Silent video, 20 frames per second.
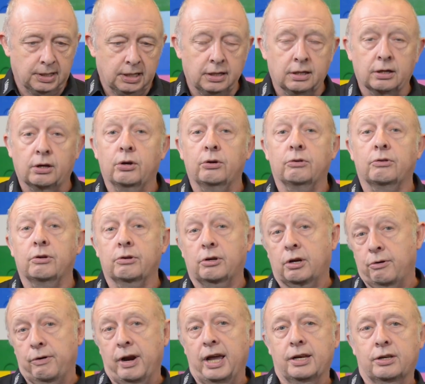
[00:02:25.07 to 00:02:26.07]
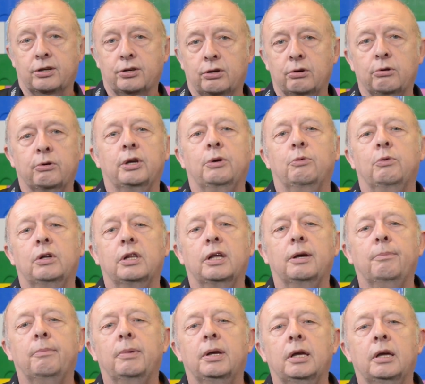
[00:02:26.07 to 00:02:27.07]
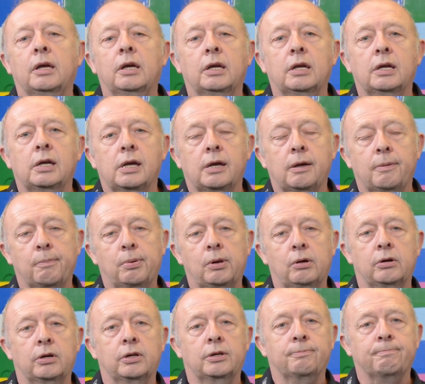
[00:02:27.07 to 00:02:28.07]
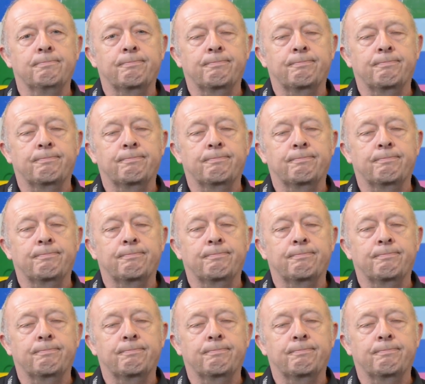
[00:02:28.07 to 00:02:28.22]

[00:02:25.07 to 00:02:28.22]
and the correct GUI will then be employed.